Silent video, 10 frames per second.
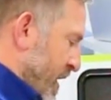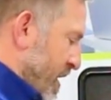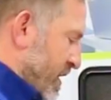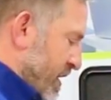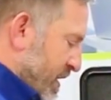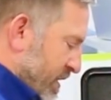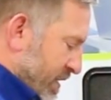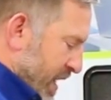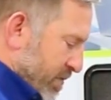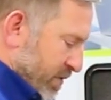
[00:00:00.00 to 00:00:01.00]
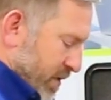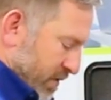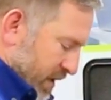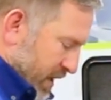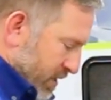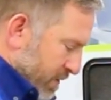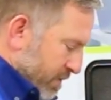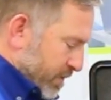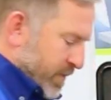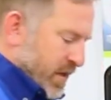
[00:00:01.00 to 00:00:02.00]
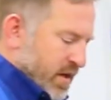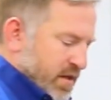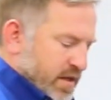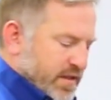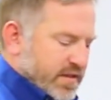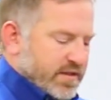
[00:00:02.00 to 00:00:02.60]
And then these cables over here, this